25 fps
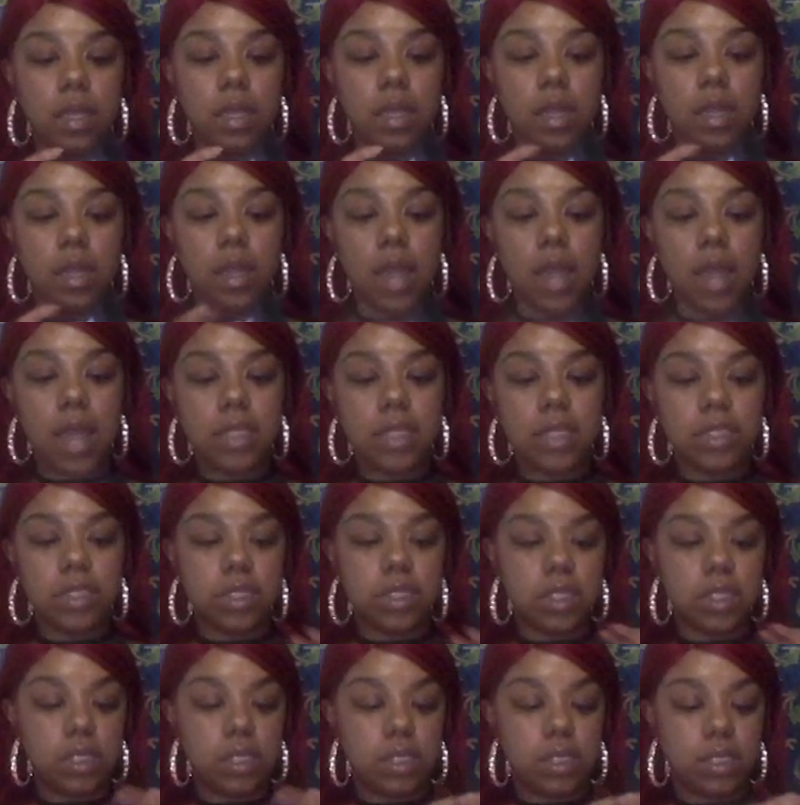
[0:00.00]

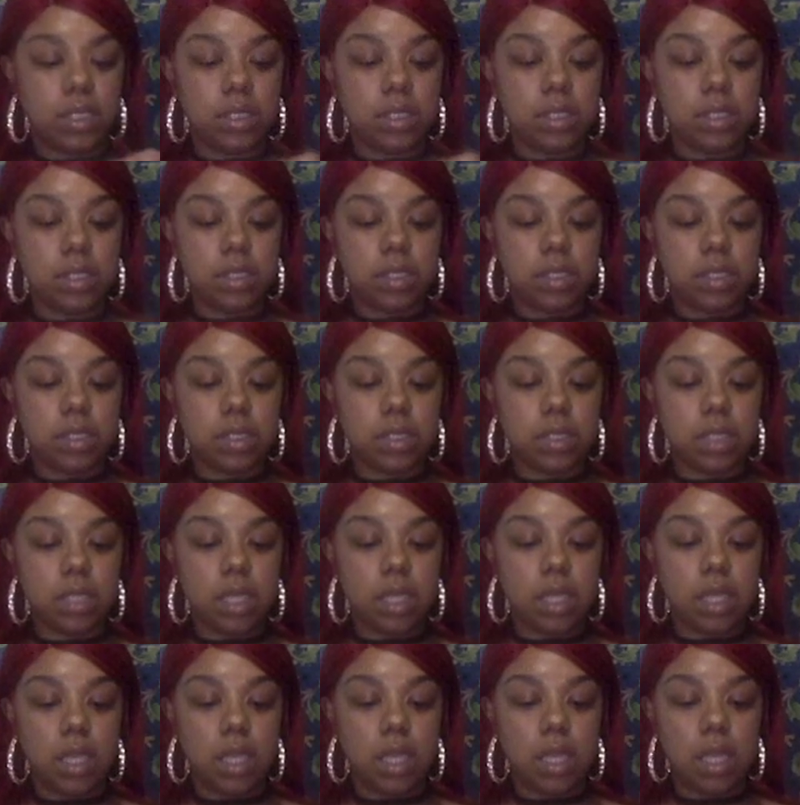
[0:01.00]
lashes
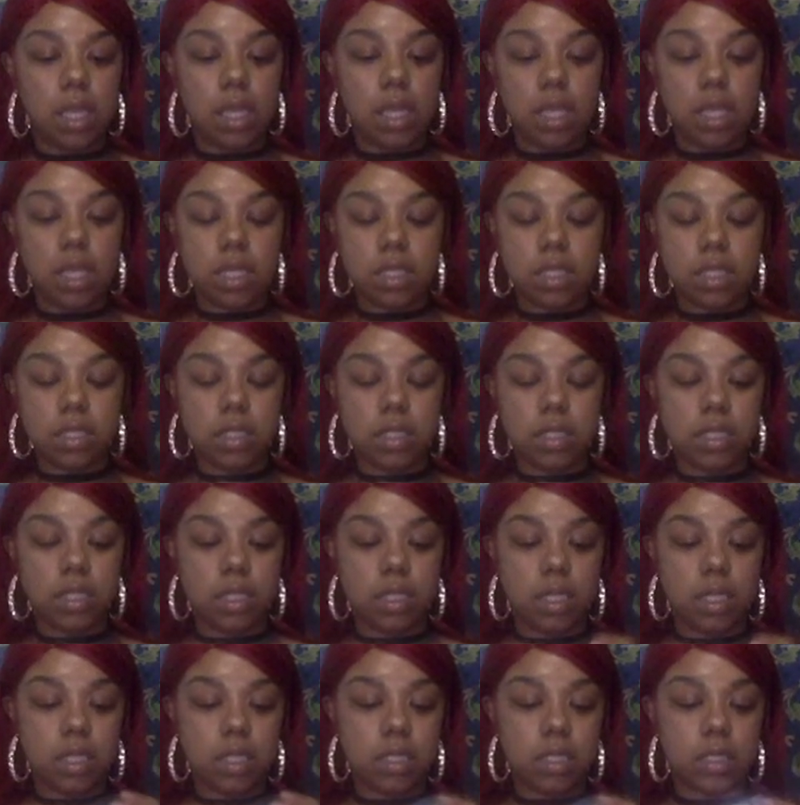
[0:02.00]
in it.
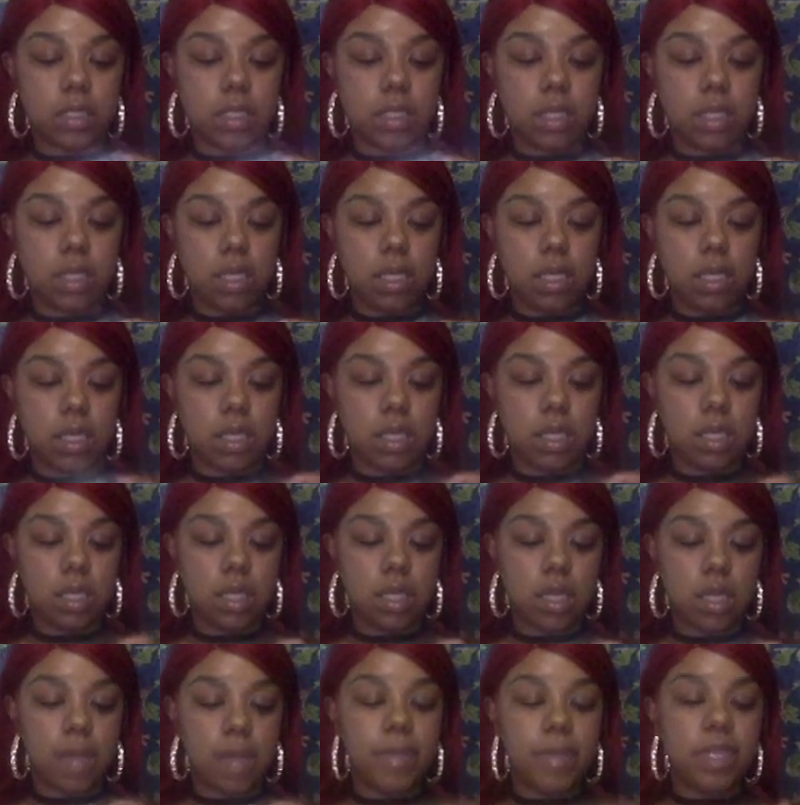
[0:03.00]
Let's see.
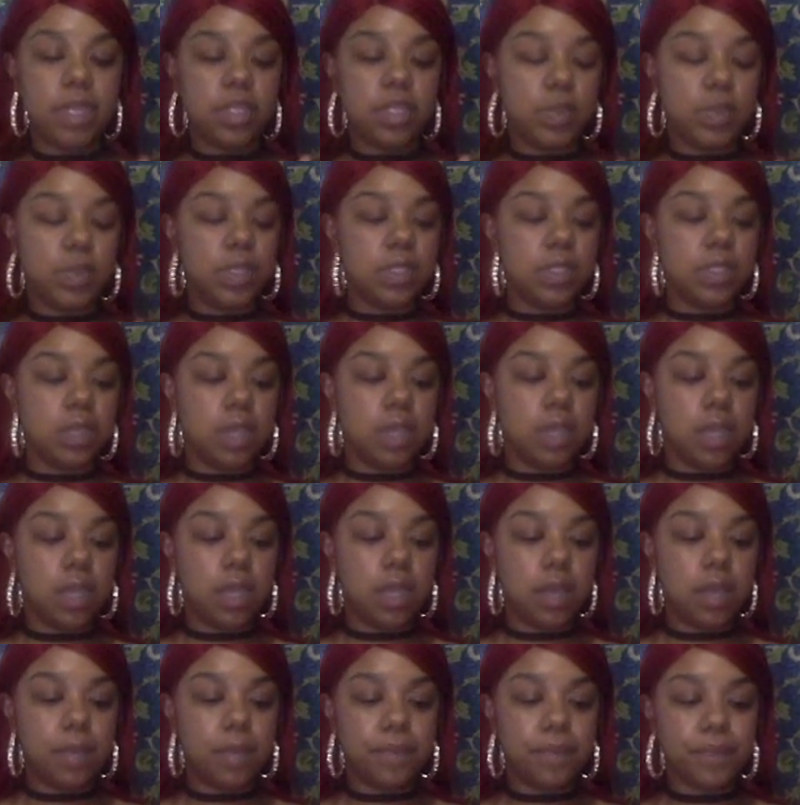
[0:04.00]
I mean, a tweezer in it.